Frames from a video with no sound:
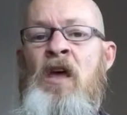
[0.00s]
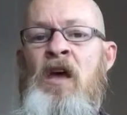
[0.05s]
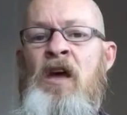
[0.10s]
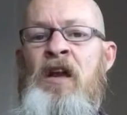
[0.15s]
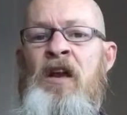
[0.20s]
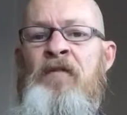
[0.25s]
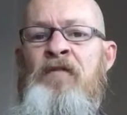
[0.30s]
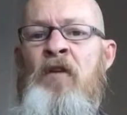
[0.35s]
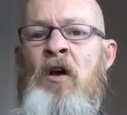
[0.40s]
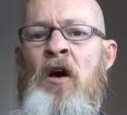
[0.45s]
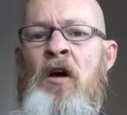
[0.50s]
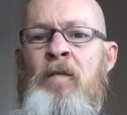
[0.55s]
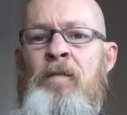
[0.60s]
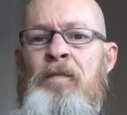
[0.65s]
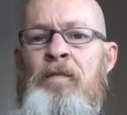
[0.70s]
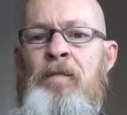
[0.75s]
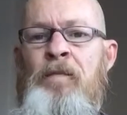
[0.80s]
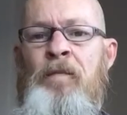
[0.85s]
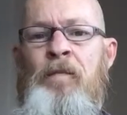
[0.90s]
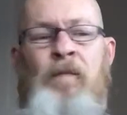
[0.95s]
And if
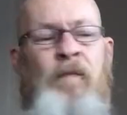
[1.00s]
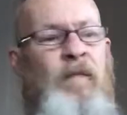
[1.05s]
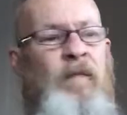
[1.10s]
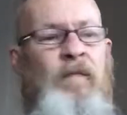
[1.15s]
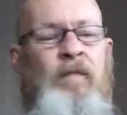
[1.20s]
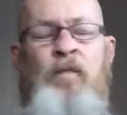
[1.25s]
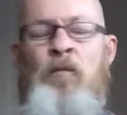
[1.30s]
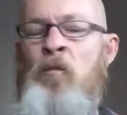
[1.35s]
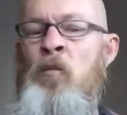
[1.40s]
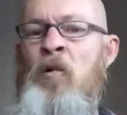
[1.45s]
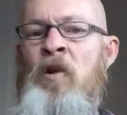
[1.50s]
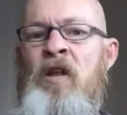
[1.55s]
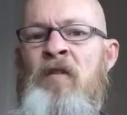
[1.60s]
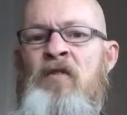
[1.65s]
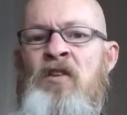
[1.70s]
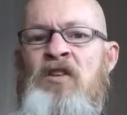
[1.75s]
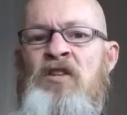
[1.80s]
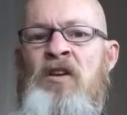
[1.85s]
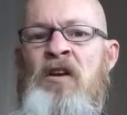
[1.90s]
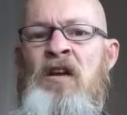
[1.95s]
not,
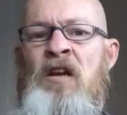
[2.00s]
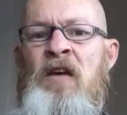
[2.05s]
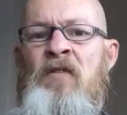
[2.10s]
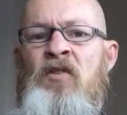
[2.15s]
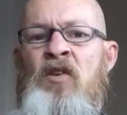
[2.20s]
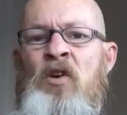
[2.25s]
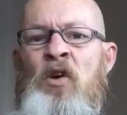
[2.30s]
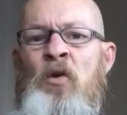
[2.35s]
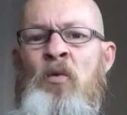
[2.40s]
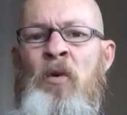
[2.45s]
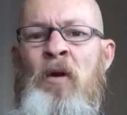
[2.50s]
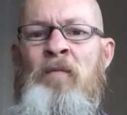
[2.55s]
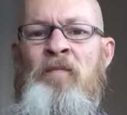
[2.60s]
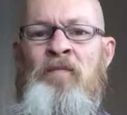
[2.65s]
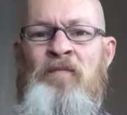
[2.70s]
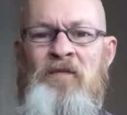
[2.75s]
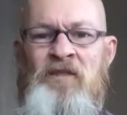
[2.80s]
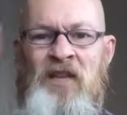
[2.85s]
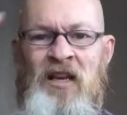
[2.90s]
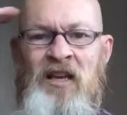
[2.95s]
whatever you're doing, have a good one.
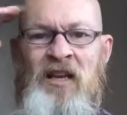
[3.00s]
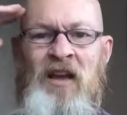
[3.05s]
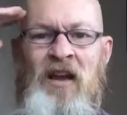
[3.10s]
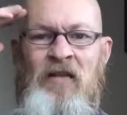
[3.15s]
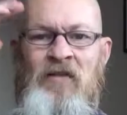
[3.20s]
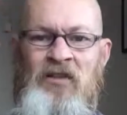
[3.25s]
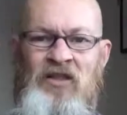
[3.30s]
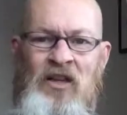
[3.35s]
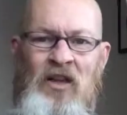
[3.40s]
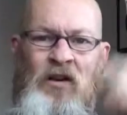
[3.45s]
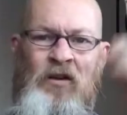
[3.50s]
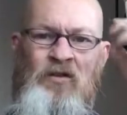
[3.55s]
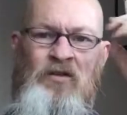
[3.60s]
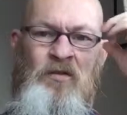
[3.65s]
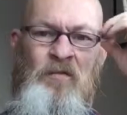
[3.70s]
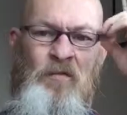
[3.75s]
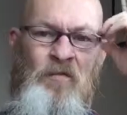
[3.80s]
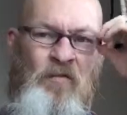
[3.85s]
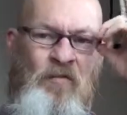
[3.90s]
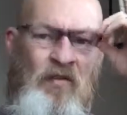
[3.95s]
Take care of yourselves.